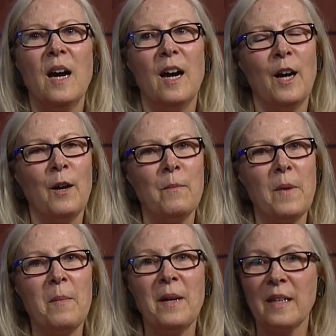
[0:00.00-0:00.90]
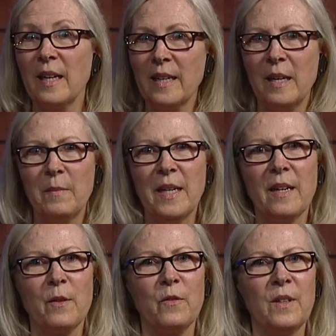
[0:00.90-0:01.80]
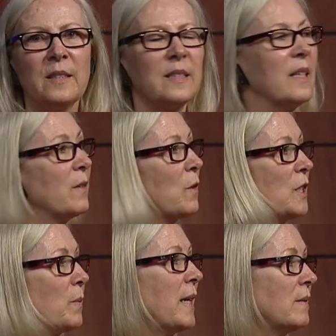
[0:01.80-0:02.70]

um, among, again, many other fields. And then, of course, we